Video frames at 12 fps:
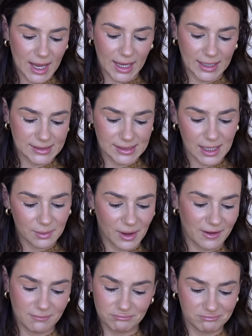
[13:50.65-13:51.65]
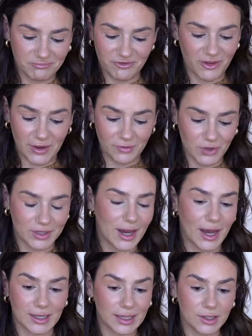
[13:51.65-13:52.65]
It's like my favorite
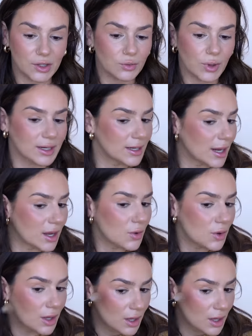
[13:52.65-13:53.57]
highlighter right now